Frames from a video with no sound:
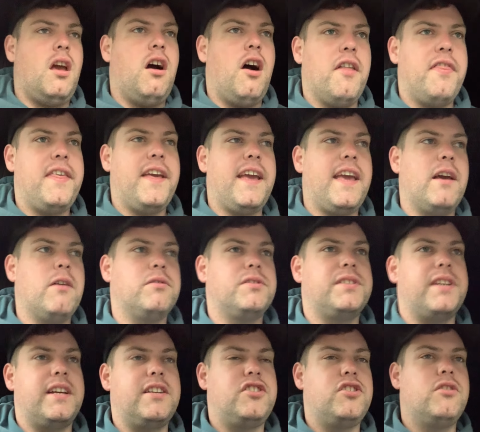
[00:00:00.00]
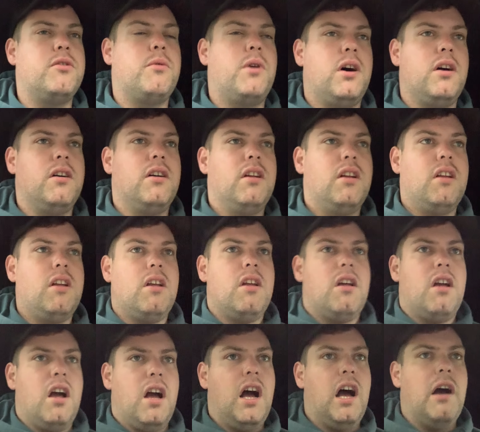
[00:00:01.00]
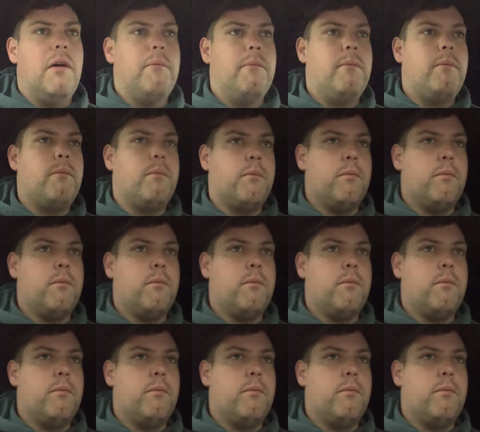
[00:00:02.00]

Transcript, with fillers: I think he'll say, do you know what? Um,